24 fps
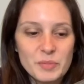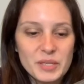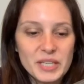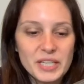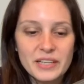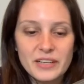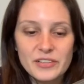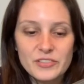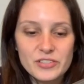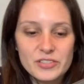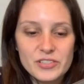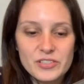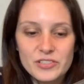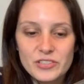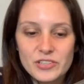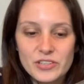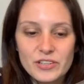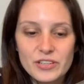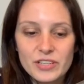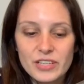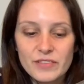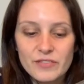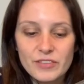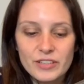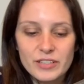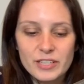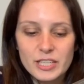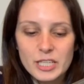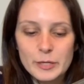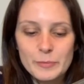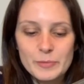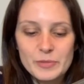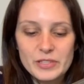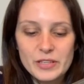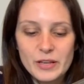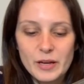being under the dirt even
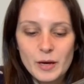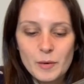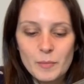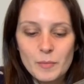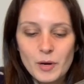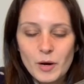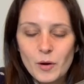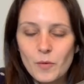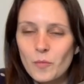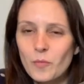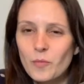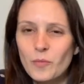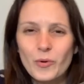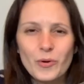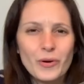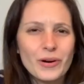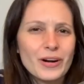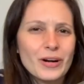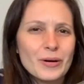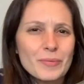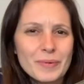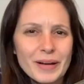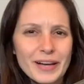keeps them warm.